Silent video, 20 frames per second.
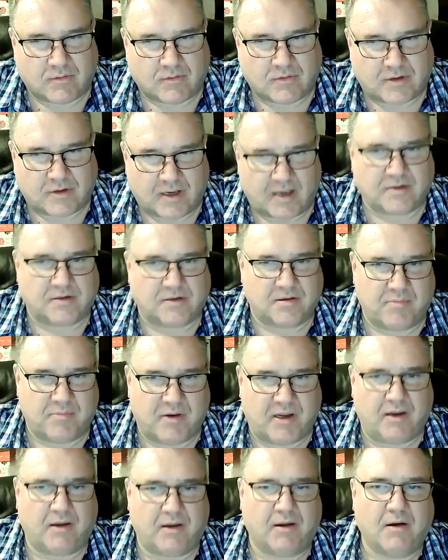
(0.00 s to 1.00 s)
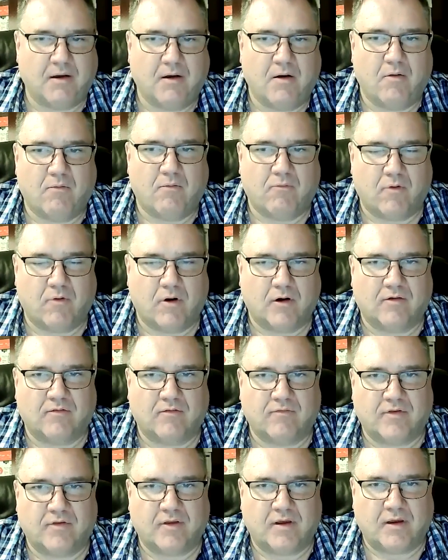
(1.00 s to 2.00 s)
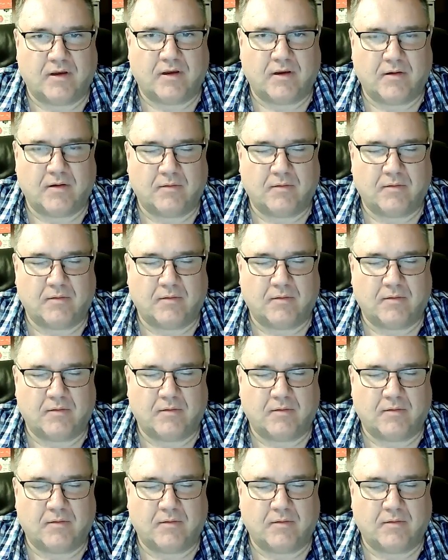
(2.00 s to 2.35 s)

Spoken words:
tend to be one of the